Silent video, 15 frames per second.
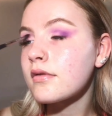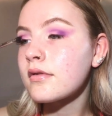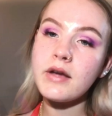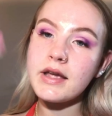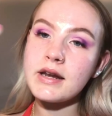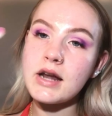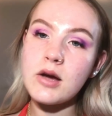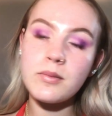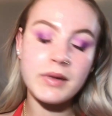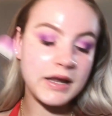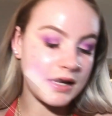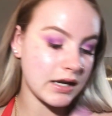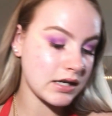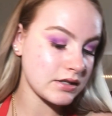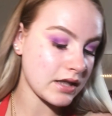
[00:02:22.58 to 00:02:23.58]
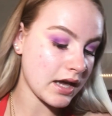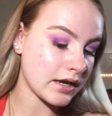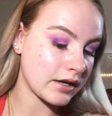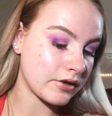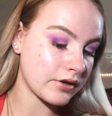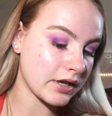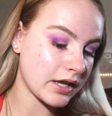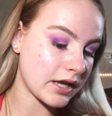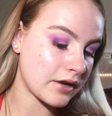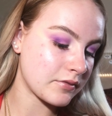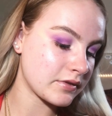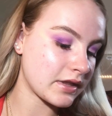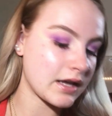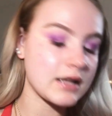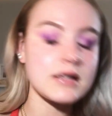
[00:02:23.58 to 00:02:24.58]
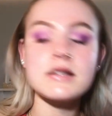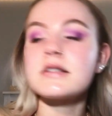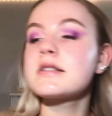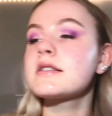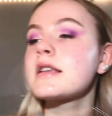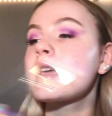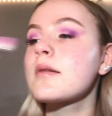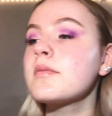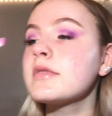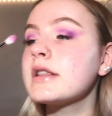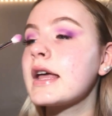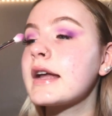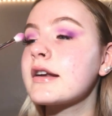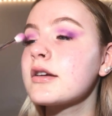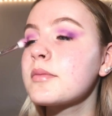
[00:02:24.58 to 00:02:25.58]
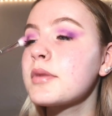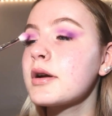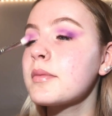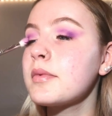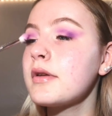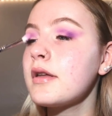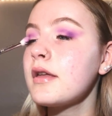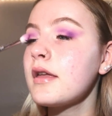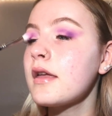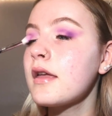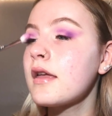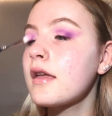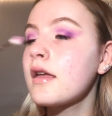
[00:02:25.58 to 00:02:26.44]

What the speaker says: Okay, now blending that out again with that same lighter purple,